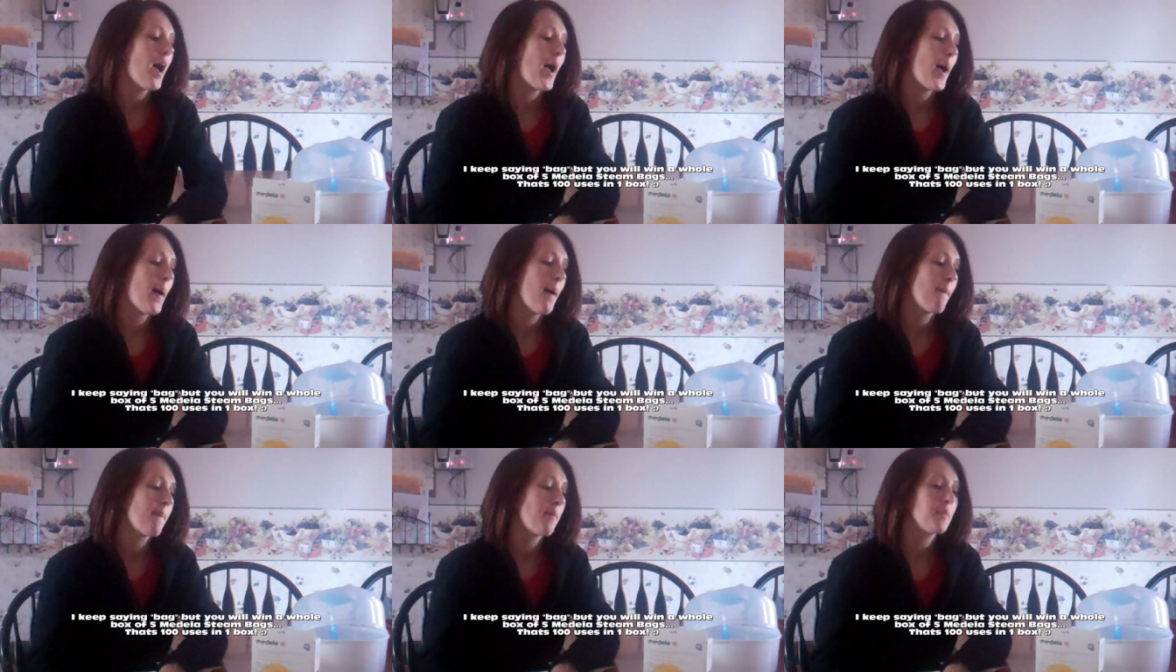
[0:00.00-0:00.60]

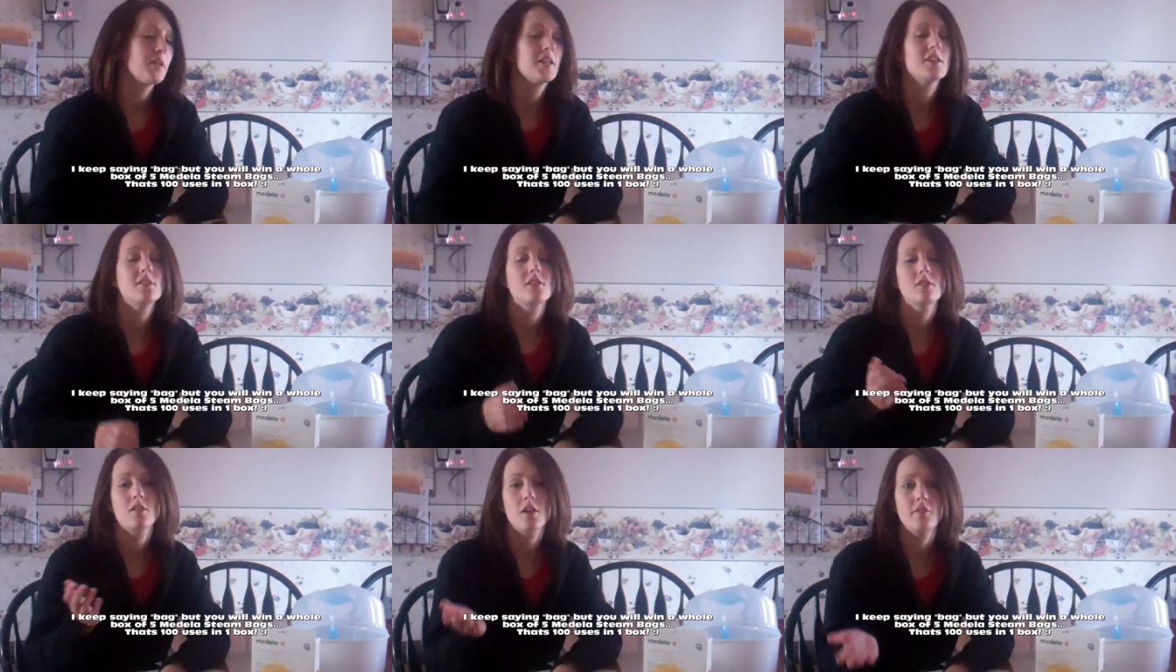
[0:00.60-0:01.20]
I'm going to
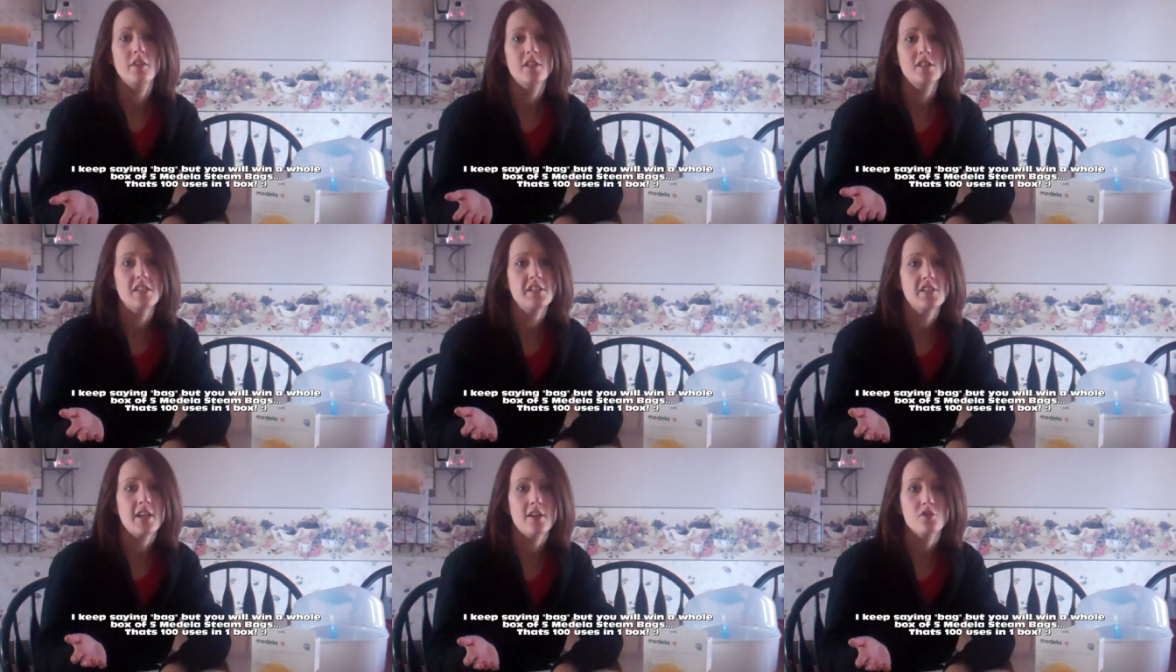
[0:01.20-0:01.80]
give you the
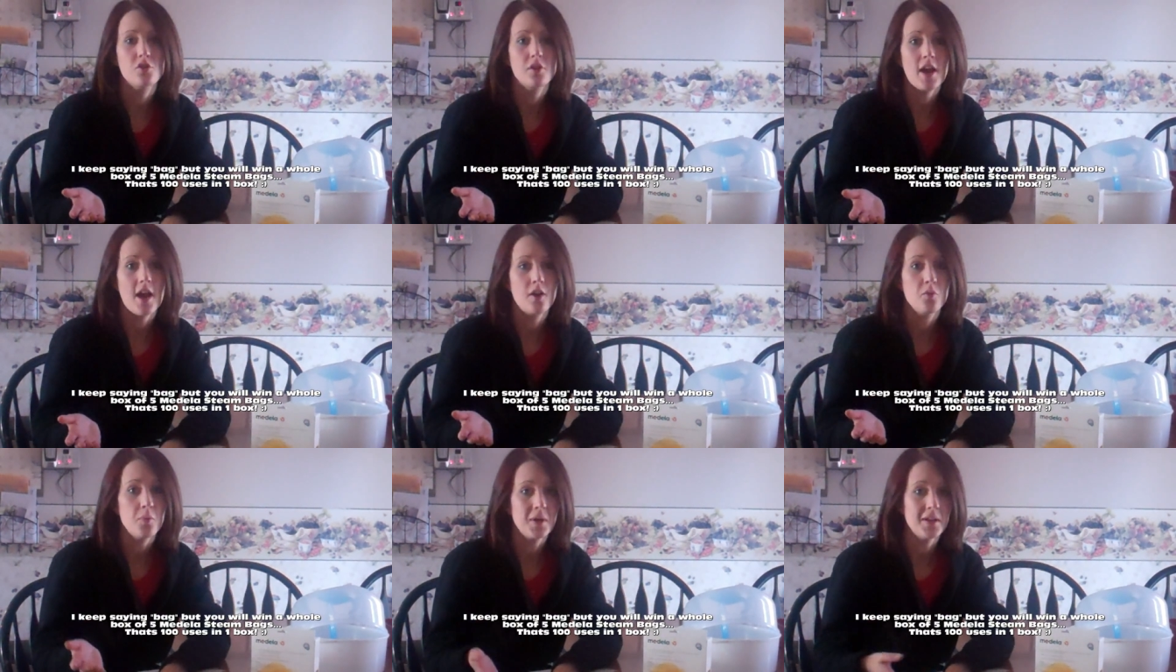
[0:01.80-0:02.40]
details on
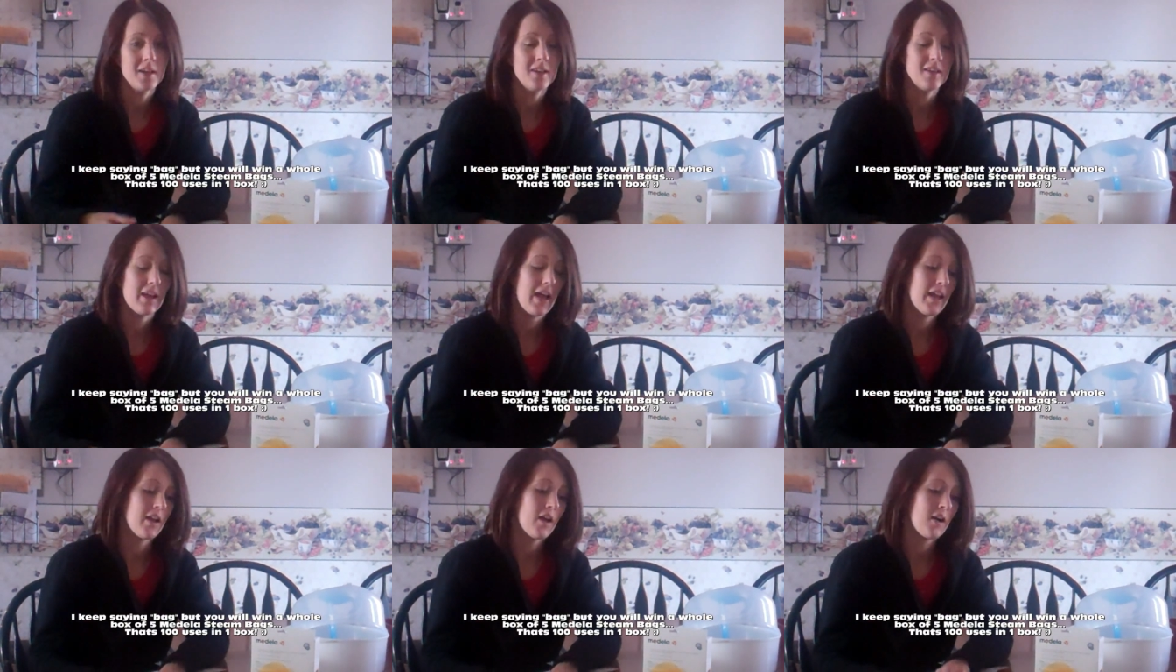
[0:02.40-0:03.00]
how to win it,
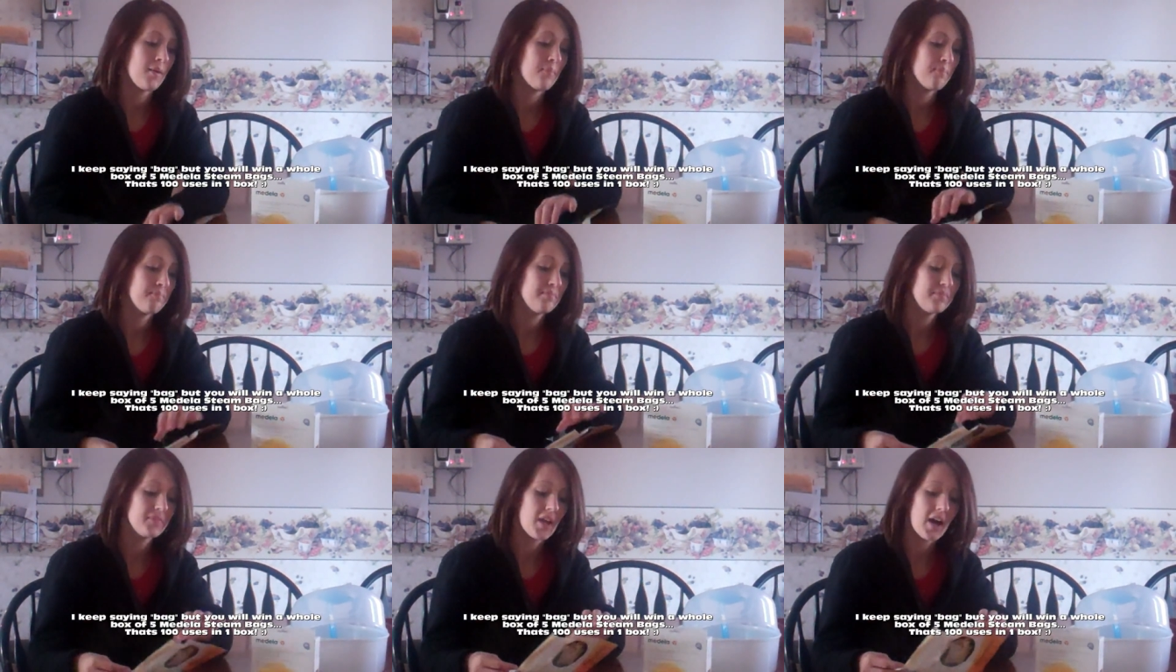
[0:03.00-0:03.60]
and
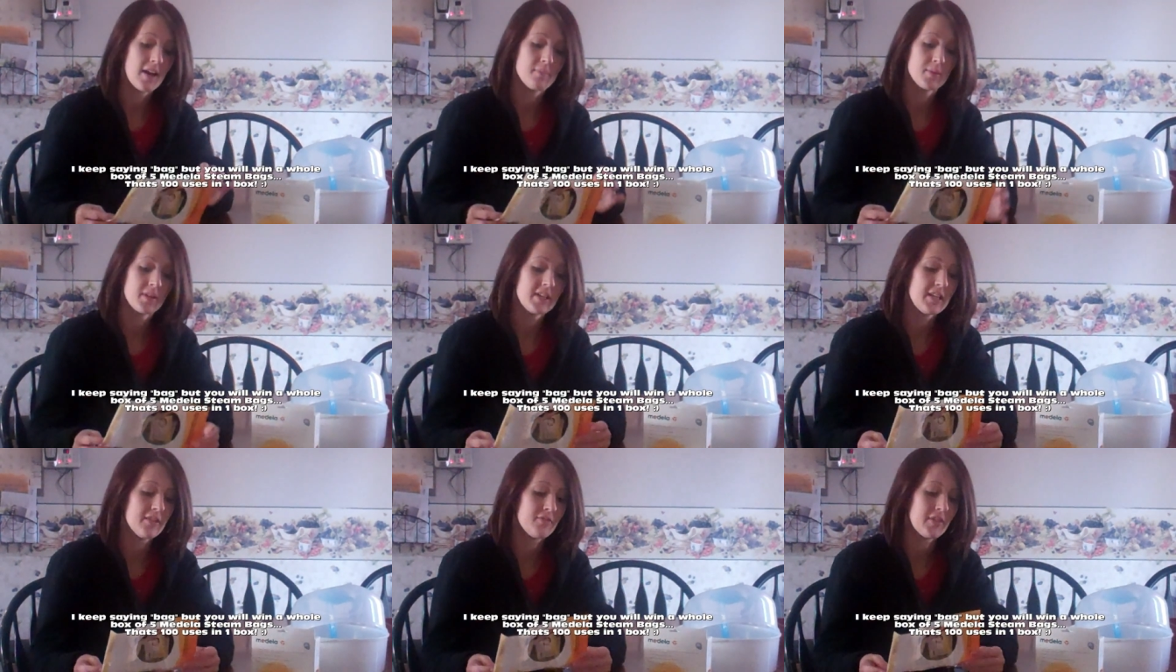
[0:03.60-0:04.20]
I
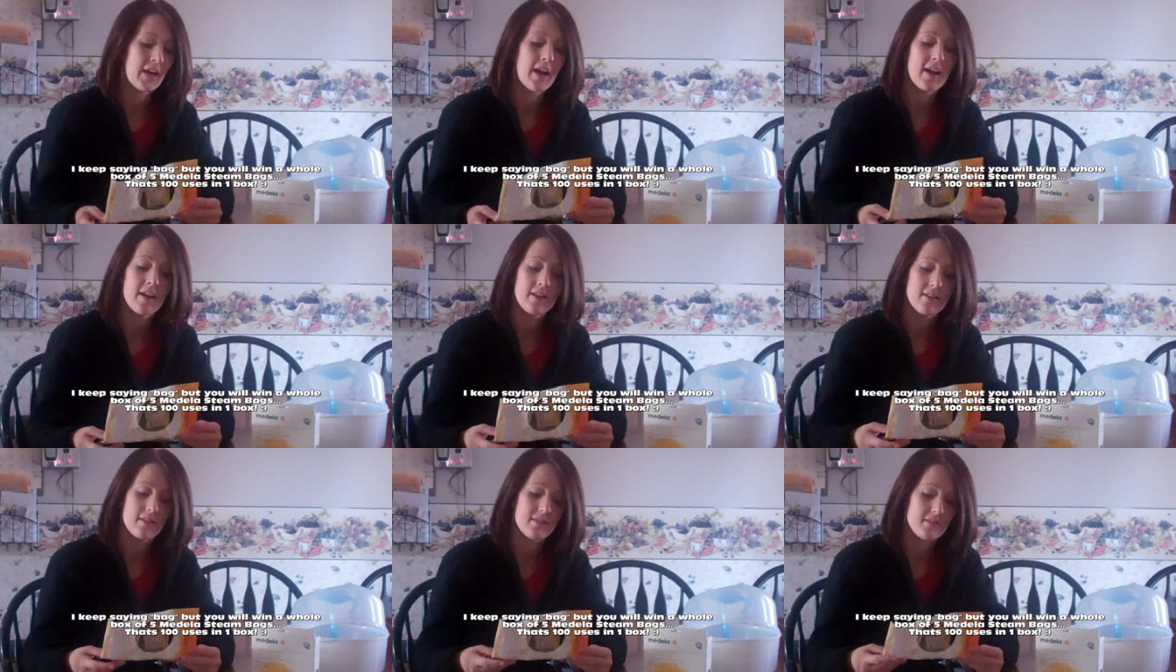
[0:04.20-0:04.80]
believe that